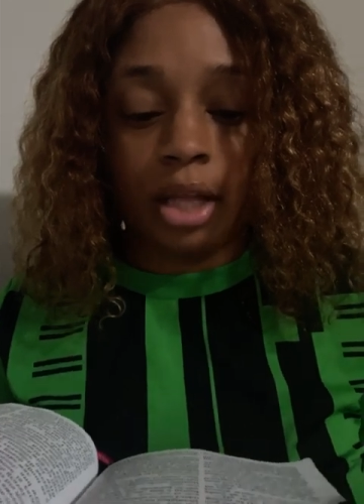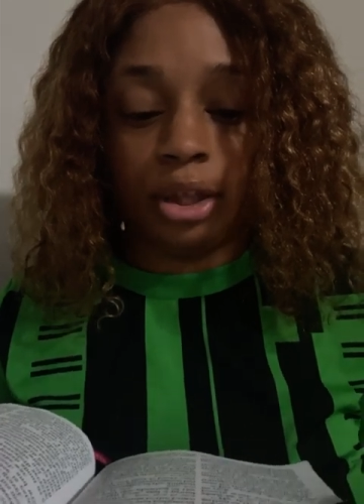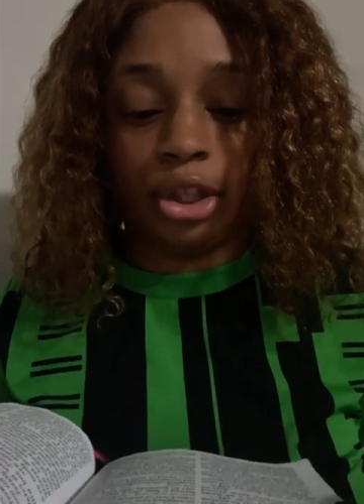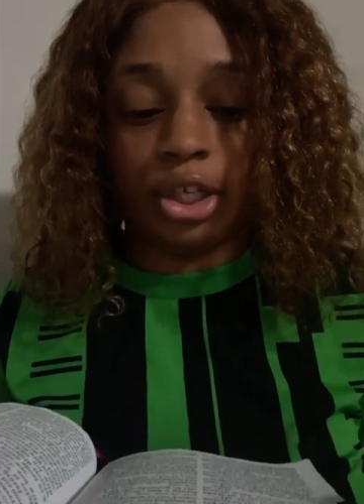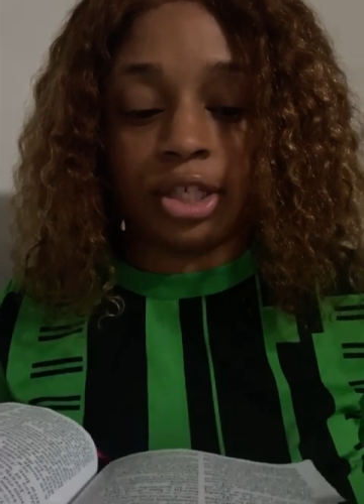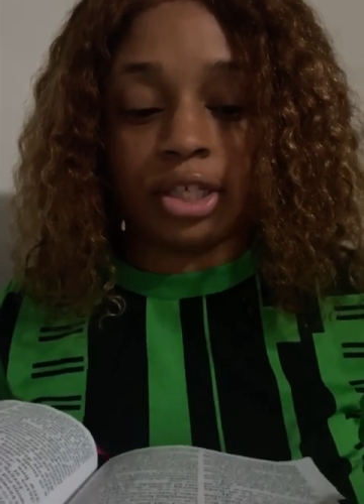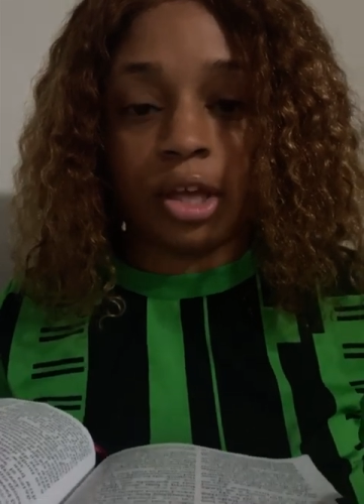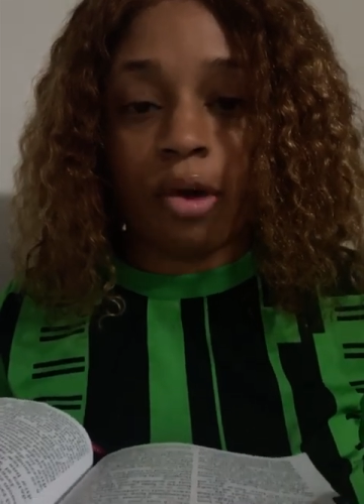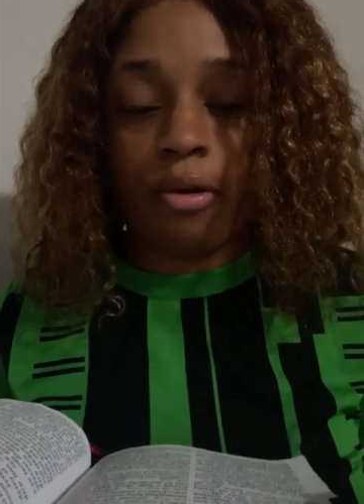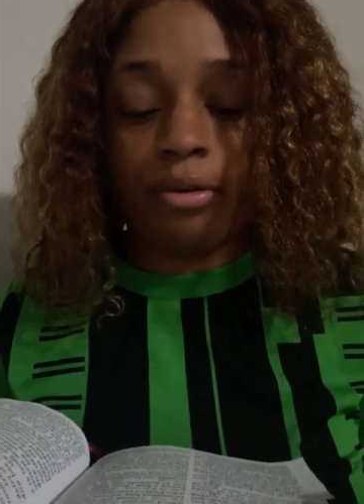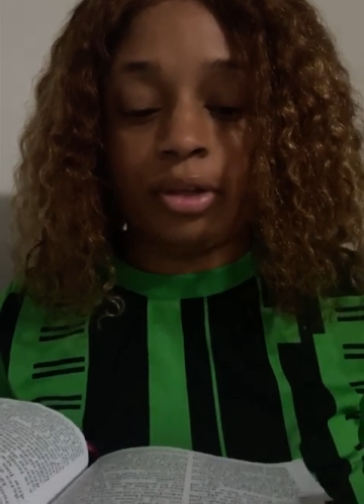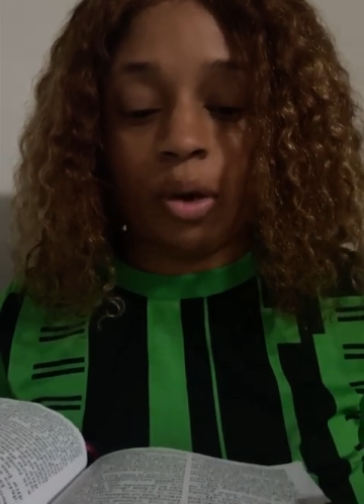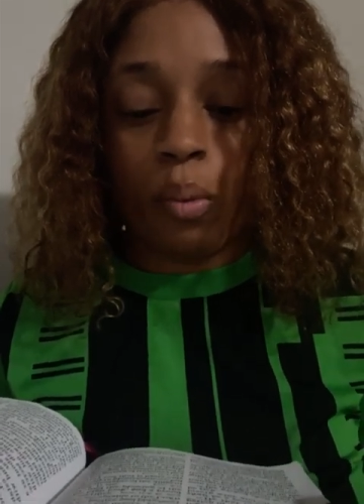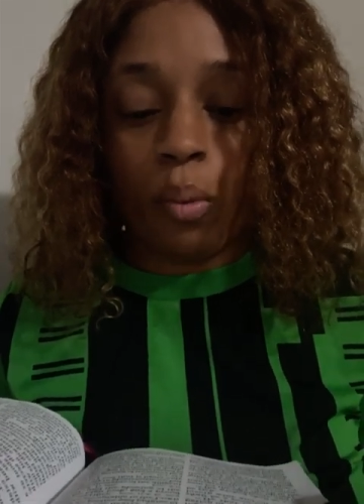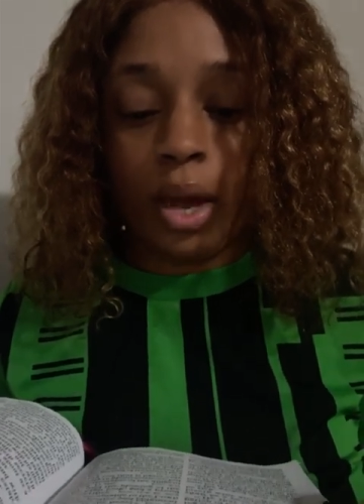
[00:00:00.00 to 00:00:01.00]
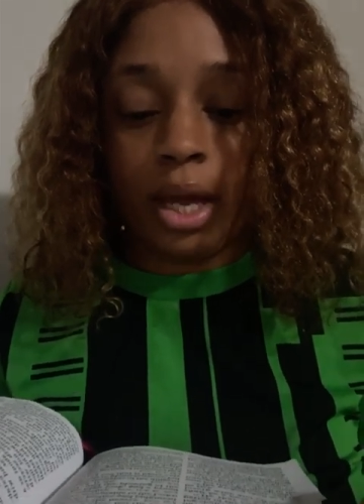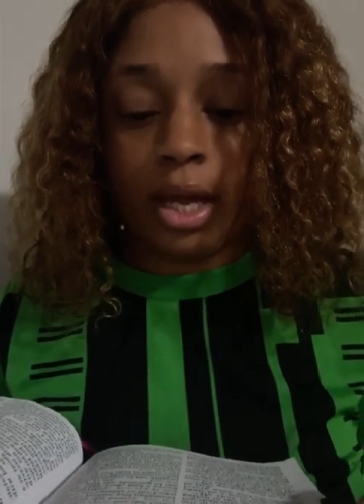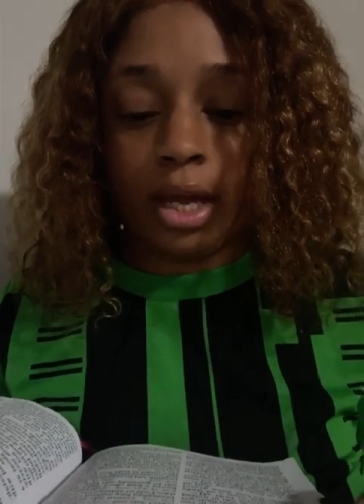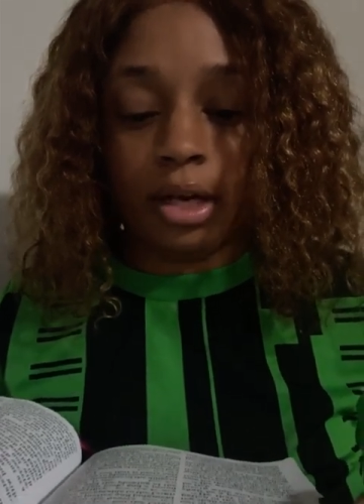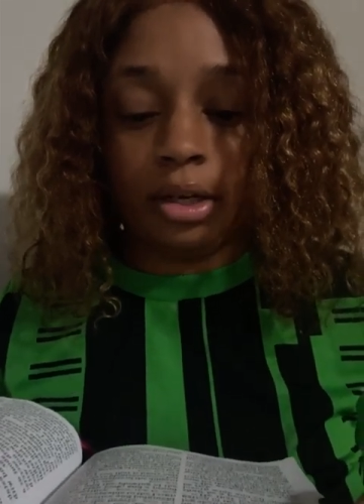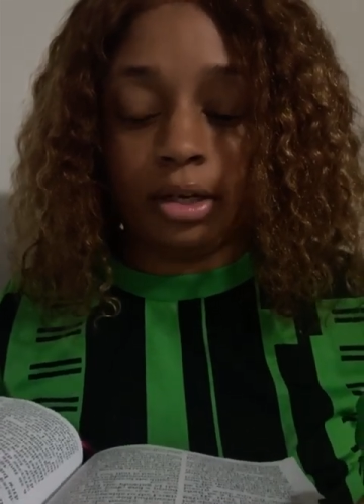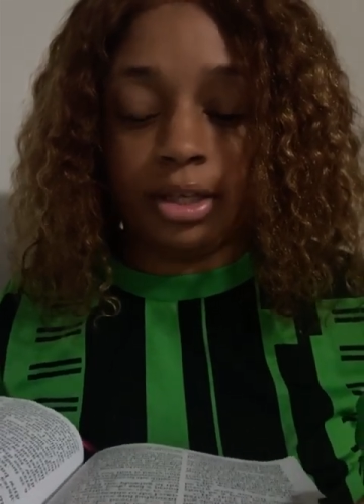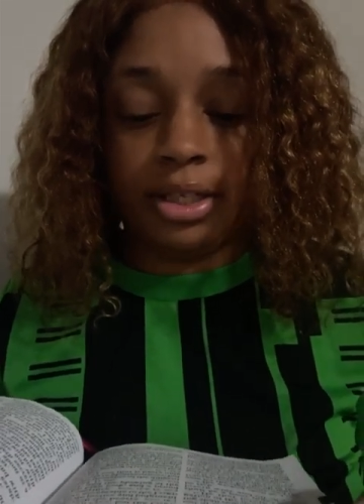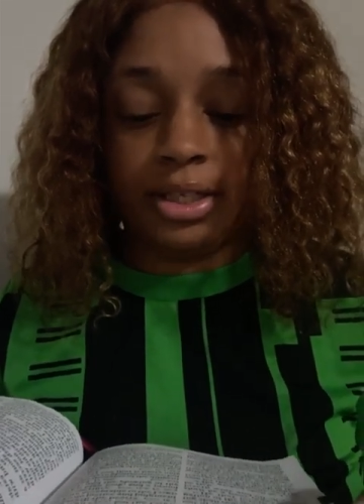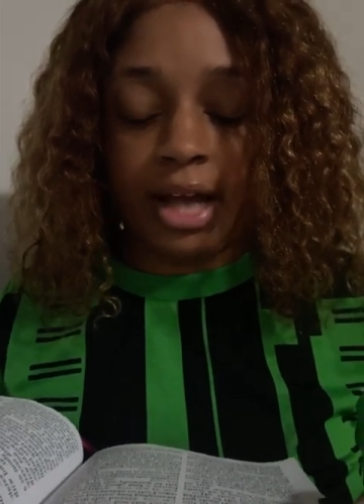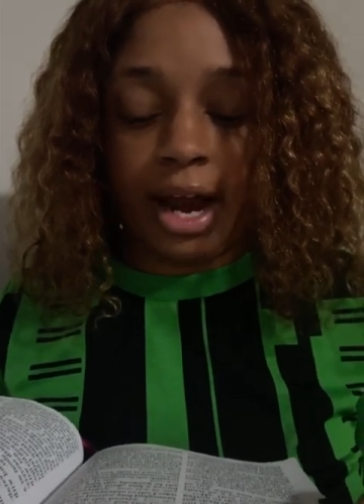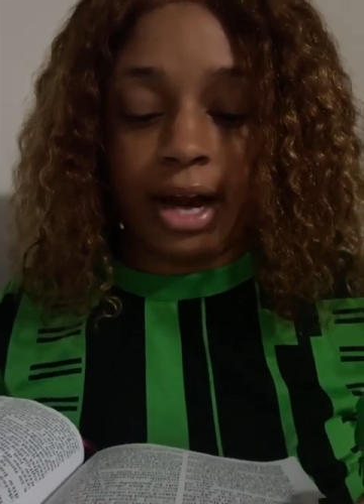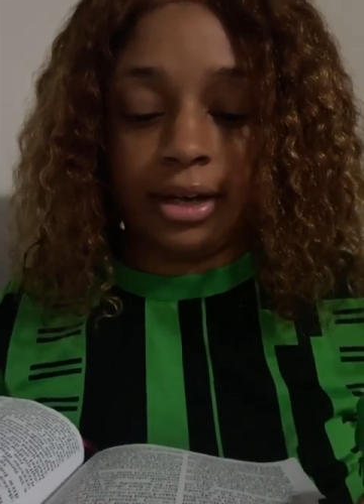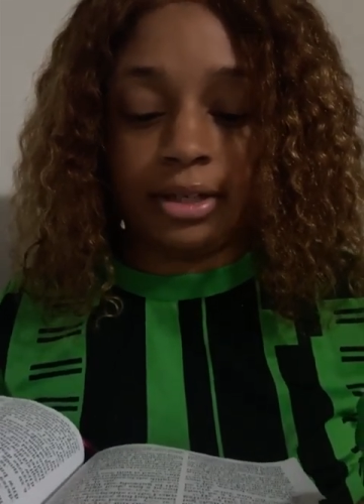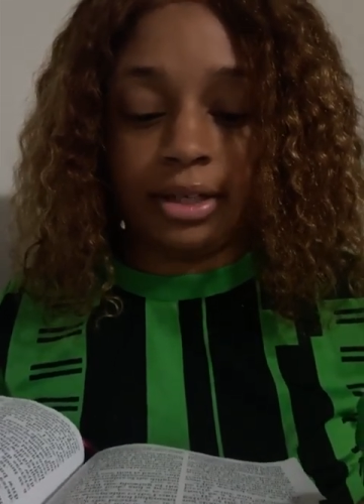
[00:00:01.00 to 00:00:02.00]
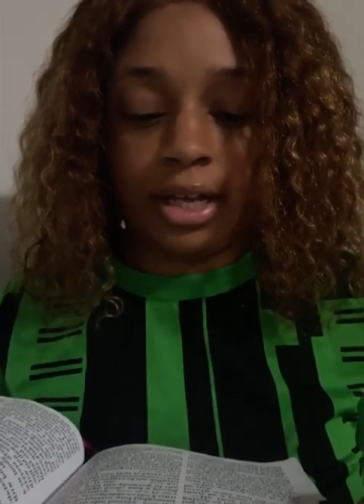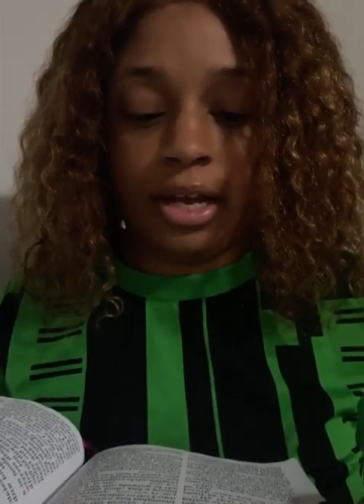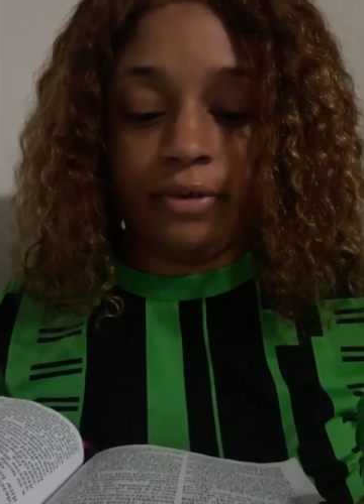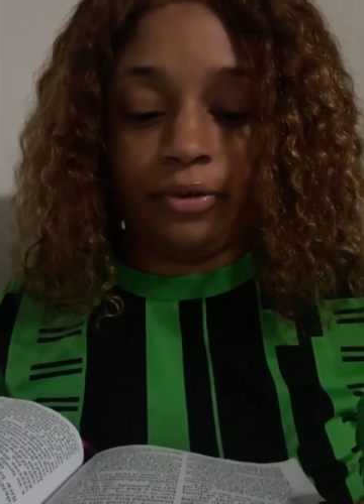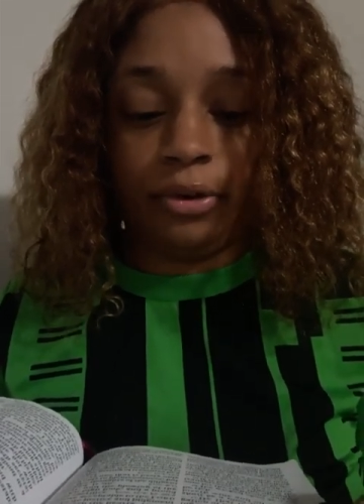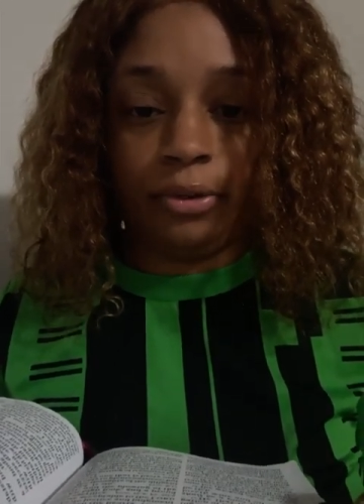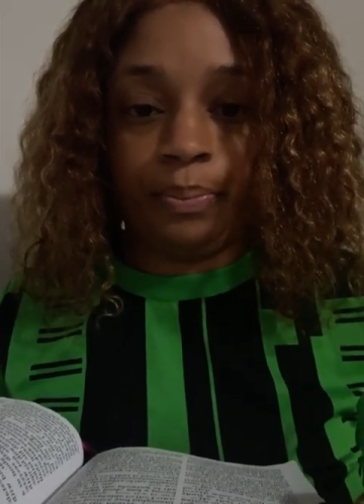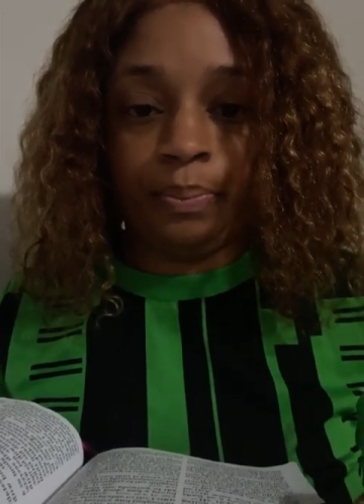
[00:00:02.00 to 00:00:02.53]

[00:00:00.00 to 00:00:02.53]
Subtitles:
The soul of the wicked desireth evil.